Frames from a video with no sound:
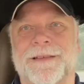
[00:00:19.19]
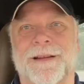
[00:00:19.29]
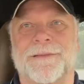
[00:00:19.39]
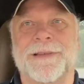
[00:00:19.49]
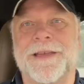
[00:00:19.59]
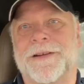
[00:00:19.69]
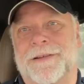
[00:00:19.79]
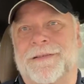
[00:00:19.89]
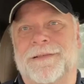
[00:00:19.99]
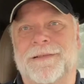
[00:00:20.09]
you know,
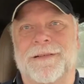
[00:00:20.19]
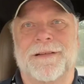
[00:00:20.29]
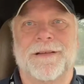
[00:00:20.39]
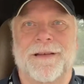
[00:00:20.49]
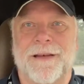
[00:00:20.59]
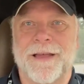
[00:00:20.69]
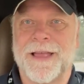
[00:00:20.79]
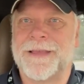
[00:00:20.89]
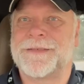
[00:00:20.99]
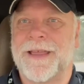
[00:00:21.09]
here on
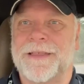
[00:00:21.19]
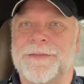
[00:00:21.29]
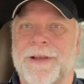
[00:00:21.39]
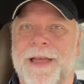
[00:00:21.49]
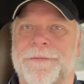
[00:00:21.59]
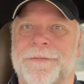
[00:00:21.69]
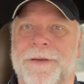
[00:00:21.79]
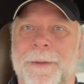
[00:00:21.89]
Guy's Daily Drive.